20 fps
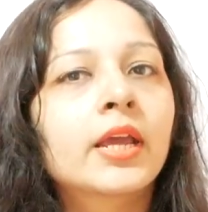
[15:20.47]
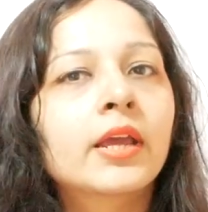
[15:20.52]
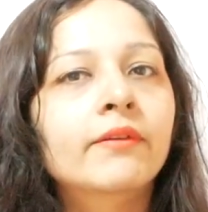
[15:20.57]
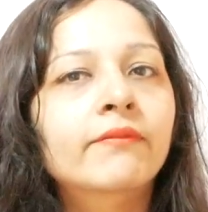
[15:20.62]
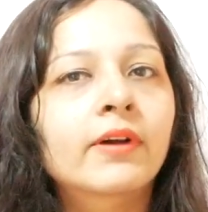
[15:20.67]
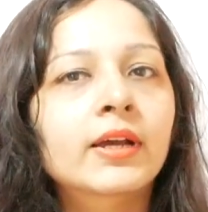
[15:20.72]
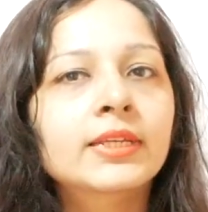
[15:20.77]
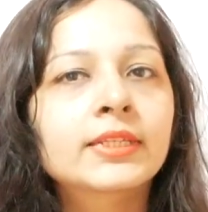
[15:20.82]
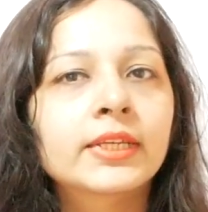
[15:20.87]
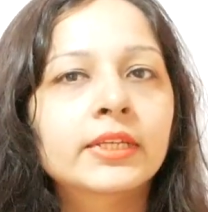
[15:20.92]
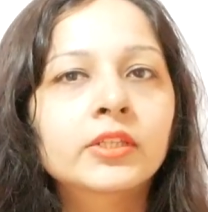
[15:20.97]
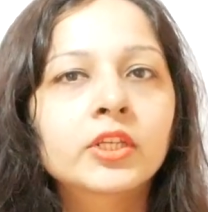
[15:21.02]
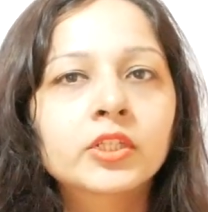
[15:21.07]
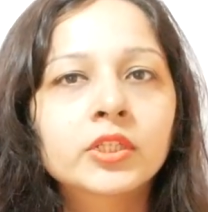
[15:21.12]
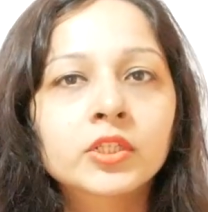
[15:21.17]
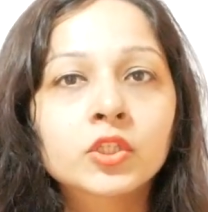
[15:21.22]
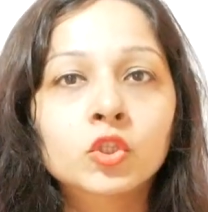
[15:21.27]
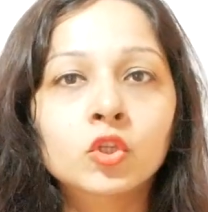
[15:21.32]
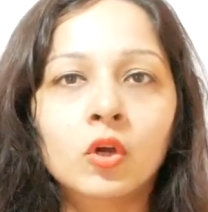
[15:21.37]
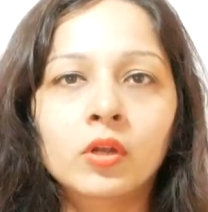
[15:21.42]
If I say
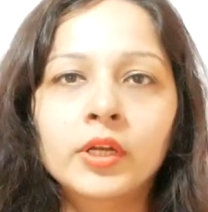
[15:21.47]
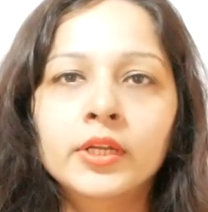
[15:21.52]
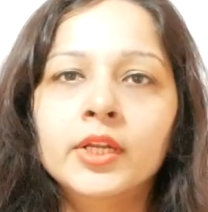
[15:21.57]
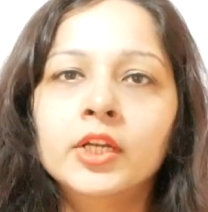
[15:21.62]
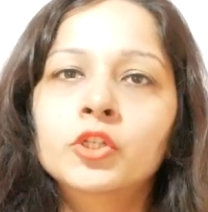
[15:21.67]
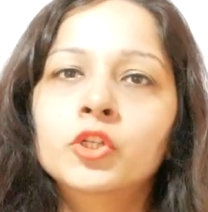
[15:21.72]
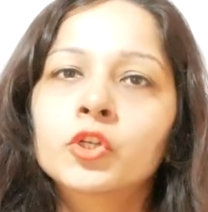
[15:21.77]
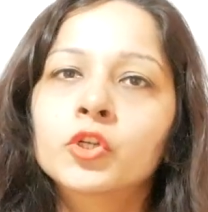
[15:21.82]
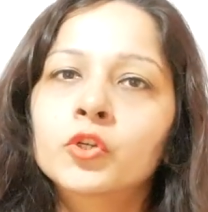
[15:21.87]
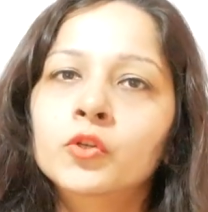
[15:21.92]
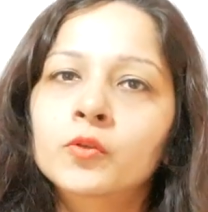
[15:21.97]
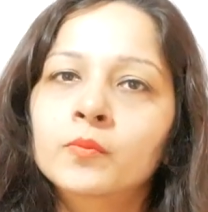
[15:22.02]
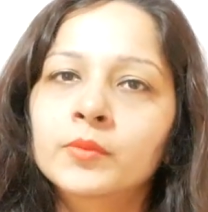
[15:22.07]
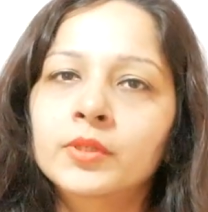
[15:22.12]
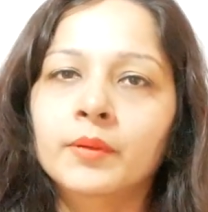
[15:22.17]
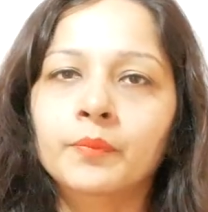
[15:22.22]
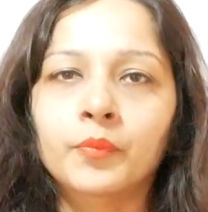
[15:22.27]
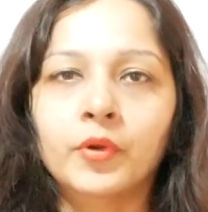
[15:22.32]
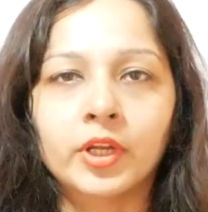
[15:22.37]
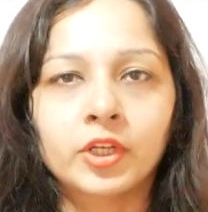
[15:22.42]
this is solid at
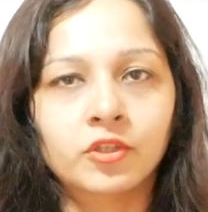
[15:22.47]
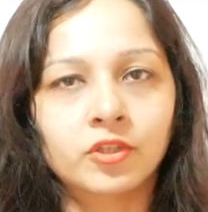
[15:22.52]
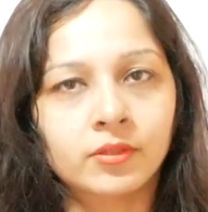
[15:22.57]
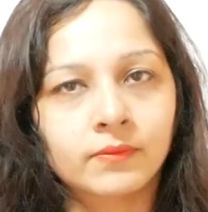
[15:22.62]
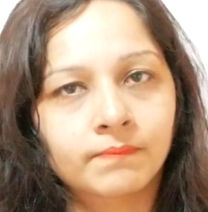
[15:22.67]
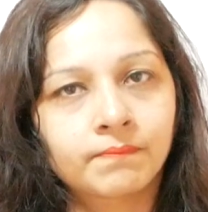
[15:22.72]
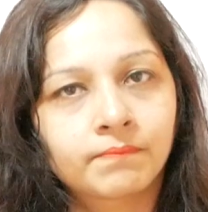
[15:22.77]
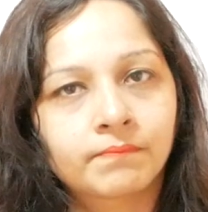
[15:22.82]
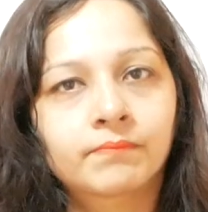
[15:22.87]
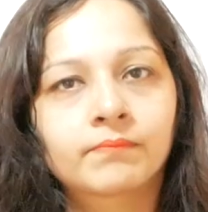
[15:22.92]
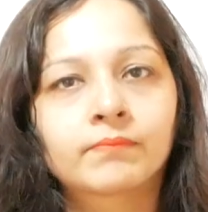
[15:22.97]
room temperature,